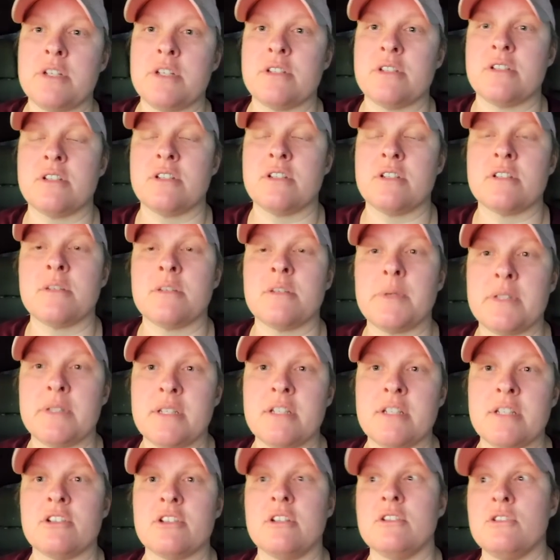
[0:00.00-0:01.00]
is just a
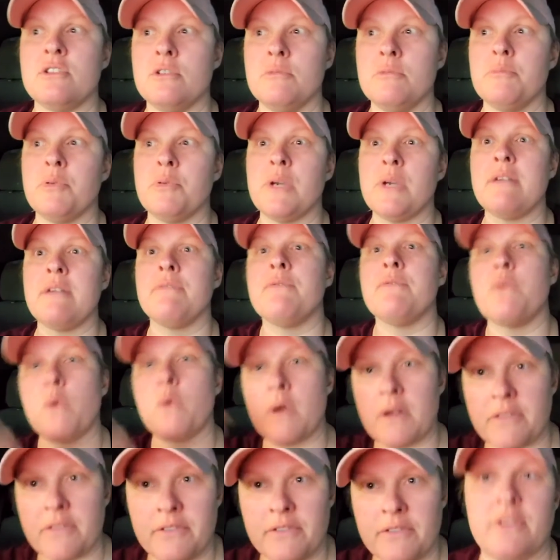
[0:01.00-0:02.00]
petition to bring
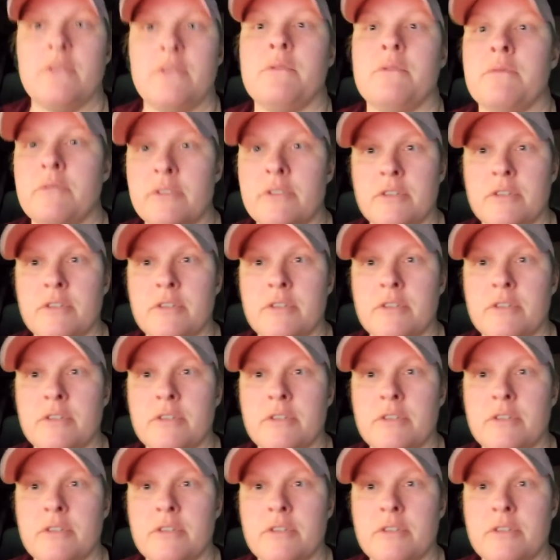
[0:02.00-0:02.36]
forth to